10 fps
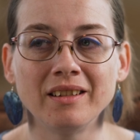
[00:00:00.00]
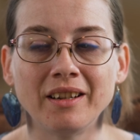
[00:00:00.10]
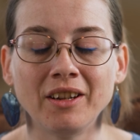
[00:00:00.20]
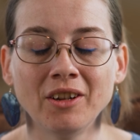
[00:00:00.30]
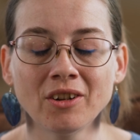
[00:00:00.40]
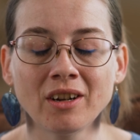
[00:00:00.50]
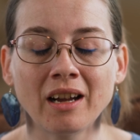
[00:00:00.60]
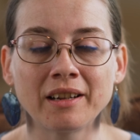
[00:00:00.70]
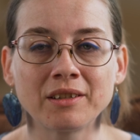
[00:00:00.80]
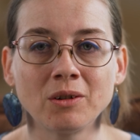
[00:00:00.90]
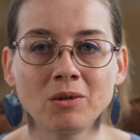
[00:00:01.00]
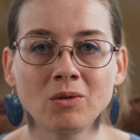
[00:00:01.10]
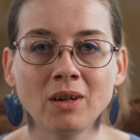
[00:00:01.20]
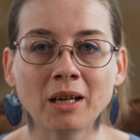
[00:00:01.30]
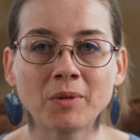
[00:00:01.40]
Here I
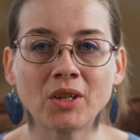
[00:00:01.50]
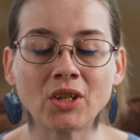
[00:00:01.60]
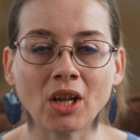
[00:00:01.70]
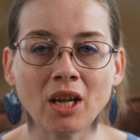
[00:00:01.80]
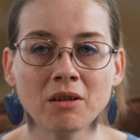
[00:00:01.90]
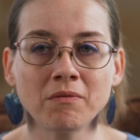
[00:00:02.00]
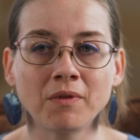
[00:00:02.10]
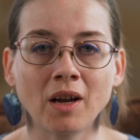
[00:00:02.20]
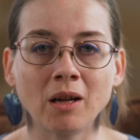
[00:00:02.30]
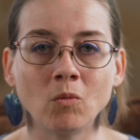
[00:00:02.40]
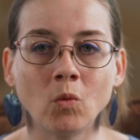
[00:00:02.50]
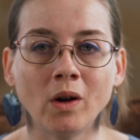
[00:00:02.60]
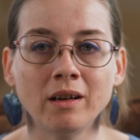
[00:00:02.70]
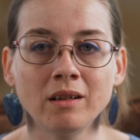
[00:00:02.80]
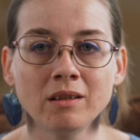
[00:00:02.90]
know I'm safe, I'm
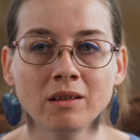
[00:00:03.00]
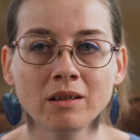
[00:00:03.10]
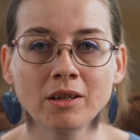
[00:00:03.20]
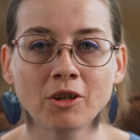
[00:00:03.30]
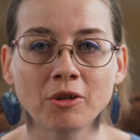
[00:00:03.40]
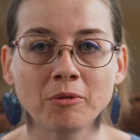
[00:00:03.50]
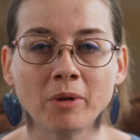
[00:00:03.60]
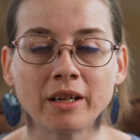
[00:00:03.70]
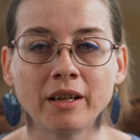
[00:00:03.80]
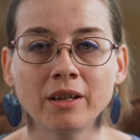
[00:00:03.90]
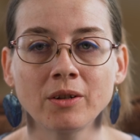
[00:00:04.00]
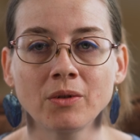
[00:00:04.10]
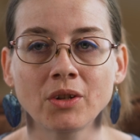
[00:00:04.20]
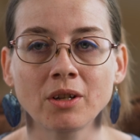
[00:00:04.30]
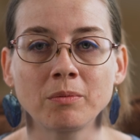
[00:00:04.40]
well, my
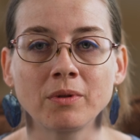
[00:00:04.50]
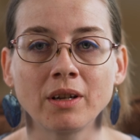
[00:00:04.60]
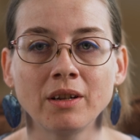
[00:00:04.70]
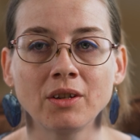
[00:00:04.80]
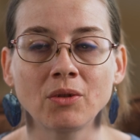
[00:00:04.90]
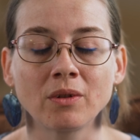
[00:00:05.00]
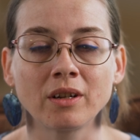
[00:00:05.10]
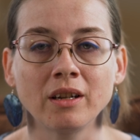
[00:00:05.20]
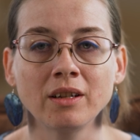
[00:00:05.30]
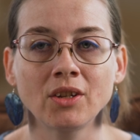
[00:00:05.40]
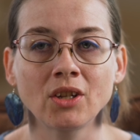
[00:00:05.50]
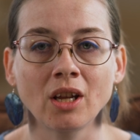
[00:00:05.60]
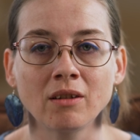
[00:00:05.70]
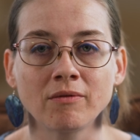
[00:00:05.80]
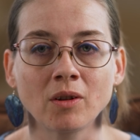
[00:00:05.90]
kiddo's in a place where he's
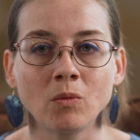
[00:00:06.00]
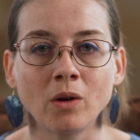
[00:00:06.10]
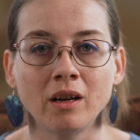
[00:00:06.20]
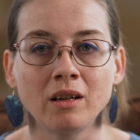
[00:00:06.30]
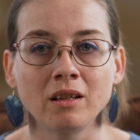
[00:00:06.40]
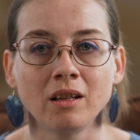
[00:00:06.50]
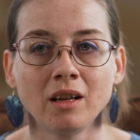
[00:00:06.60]
safe and well.